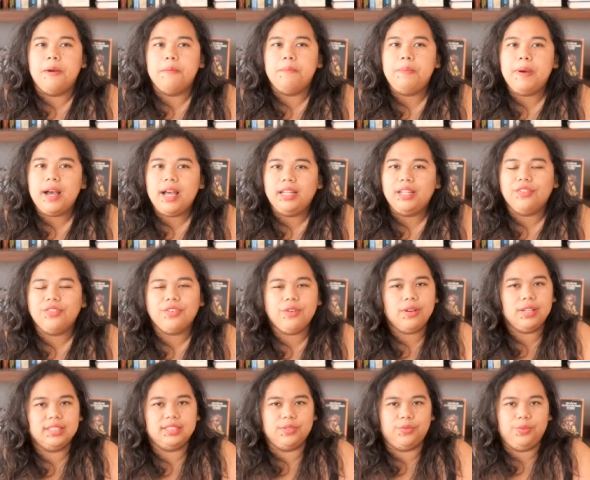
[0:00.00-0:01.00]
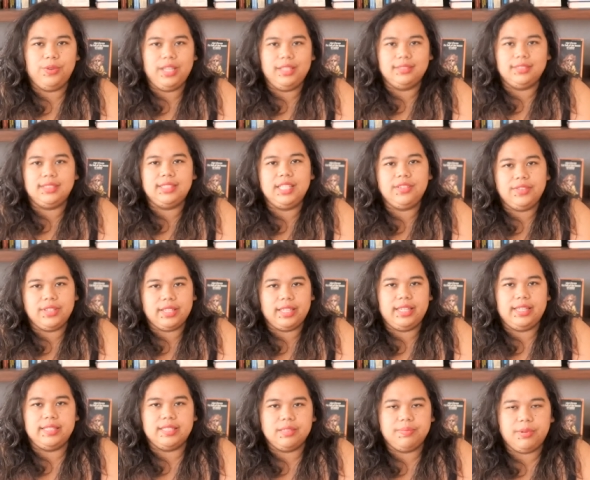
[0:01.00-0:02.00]
But of course, with Stephen
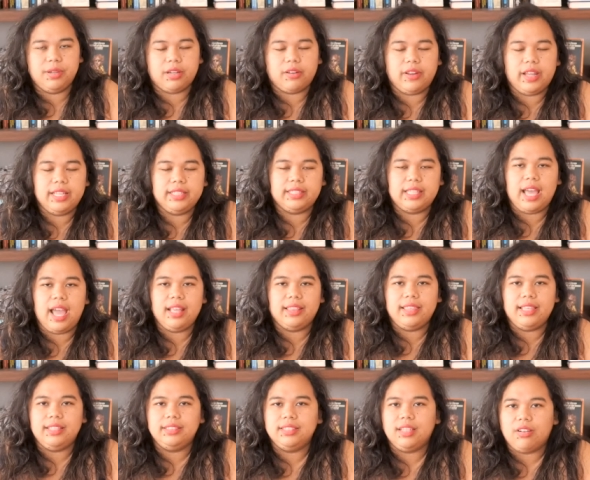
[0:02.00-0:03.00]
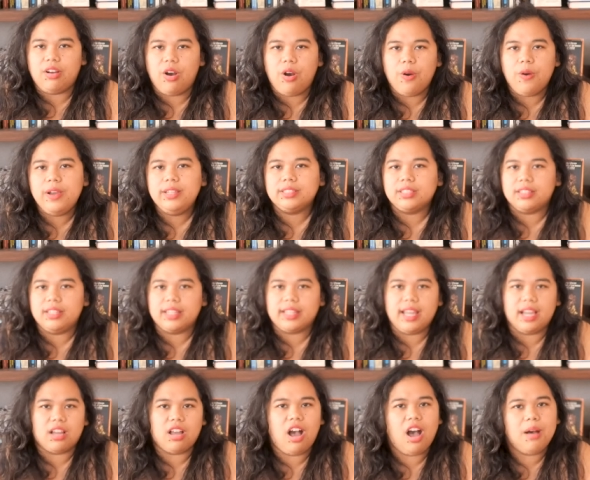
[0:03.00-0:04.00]
King's book, right, the, uh, things are always going to
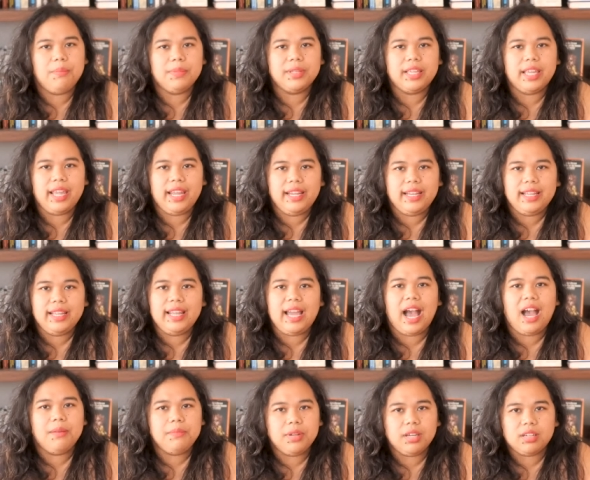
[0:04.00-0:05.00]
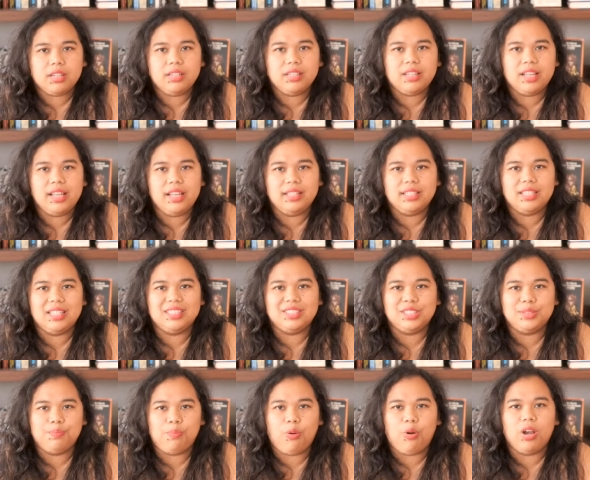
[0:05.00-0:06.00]
get complicated. I'm not going to
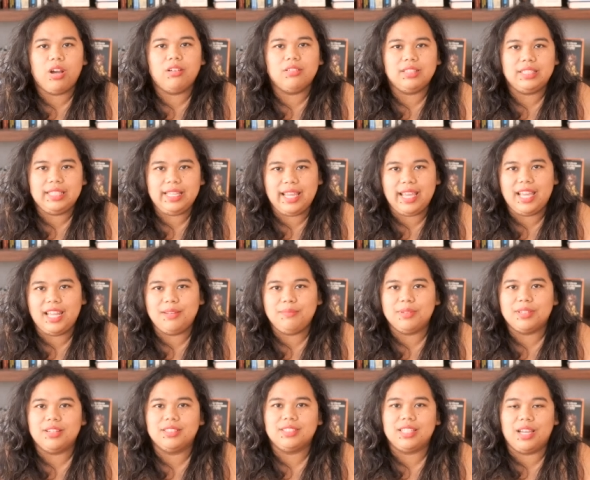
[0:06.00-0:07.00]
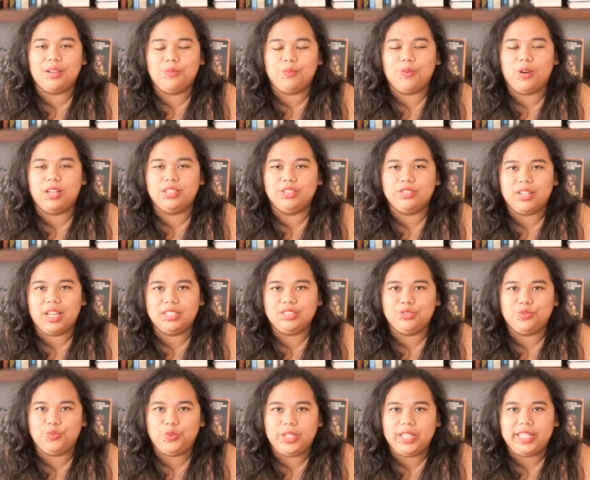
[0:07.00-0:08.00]
spoil the end because I want you guys
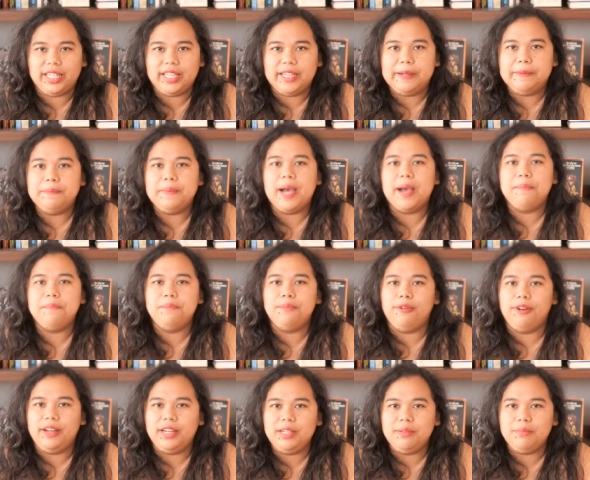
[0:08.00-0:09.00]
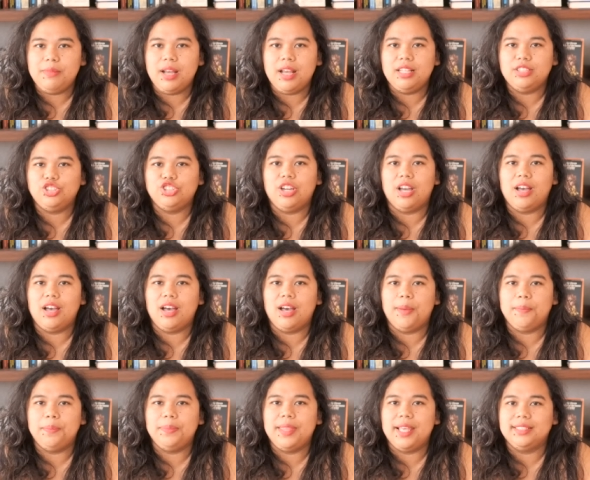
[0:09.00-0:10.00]
to read it, but pretty much
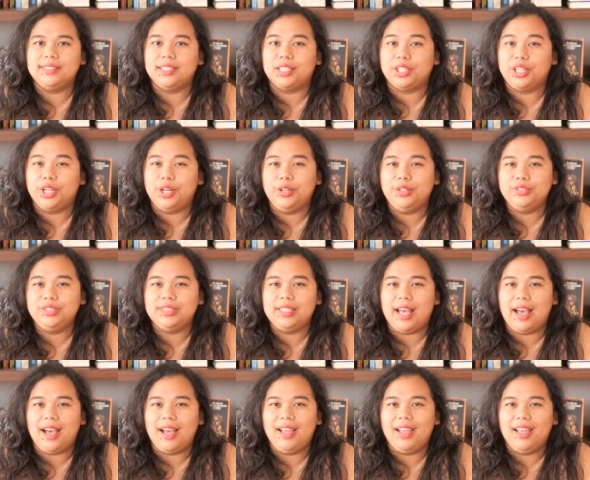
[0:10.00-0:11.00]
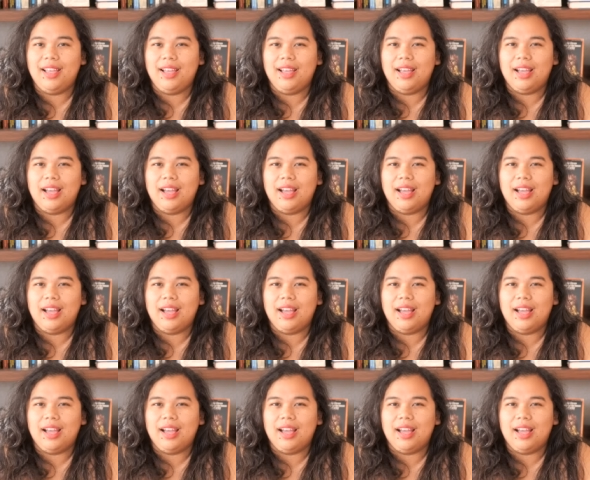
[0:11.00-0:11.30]
um, there's a ghost that